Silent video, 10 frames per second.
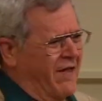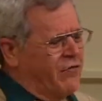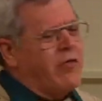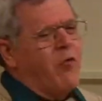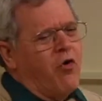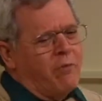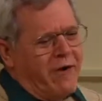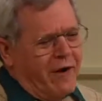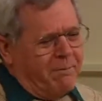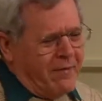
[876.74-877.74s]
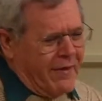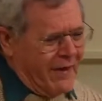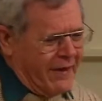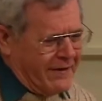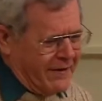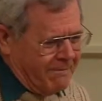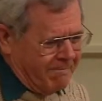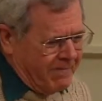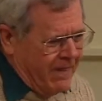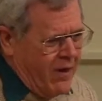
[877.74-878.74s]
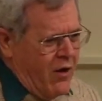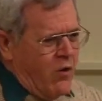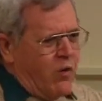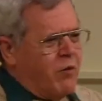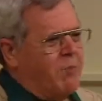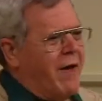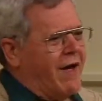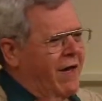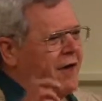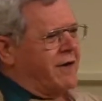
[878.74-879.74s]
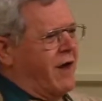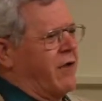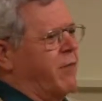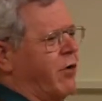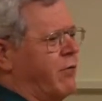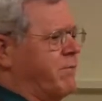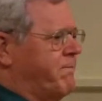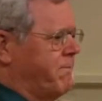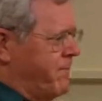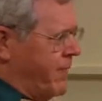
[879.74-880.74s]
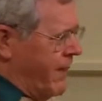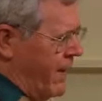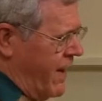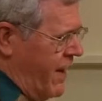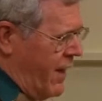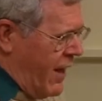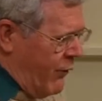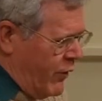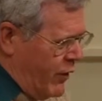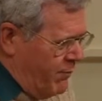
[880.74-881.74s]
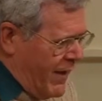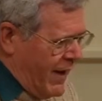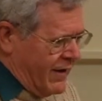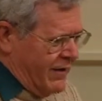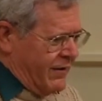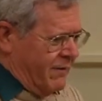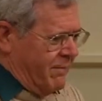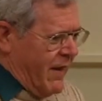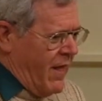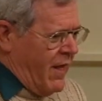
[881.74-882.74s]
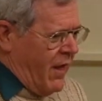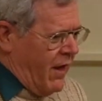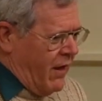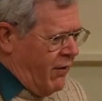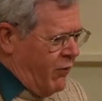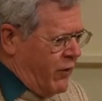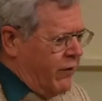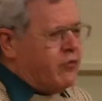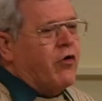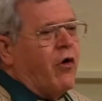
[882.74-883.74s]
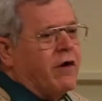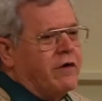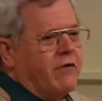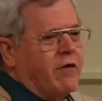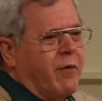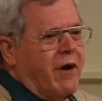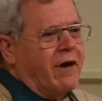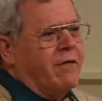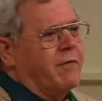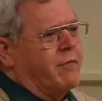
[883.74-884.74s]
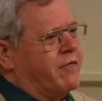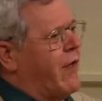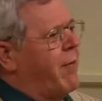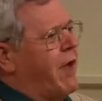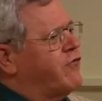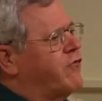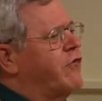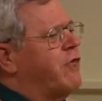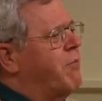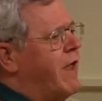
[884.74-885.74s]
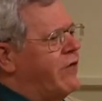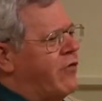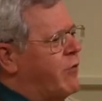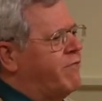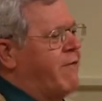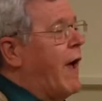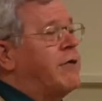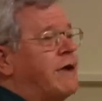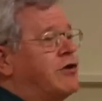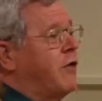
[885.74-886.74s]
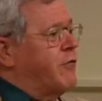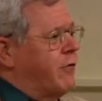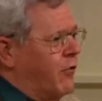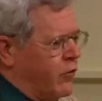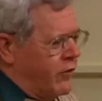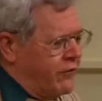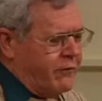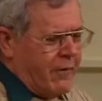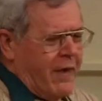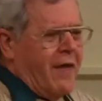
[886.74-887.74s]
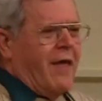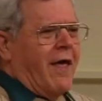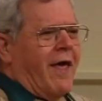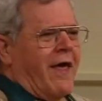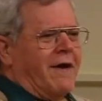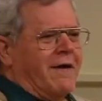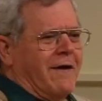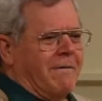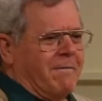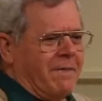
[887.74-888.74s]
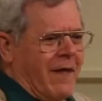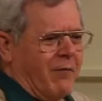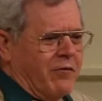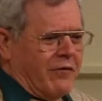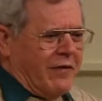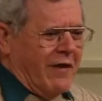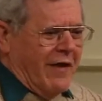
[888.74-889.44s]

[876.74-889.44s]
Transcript: So they woke me up, and we went back out and got in the boat, and we went back, and when they were talking to everybody, the scoutmaster was just amazed that we found each other in the woods, and that was,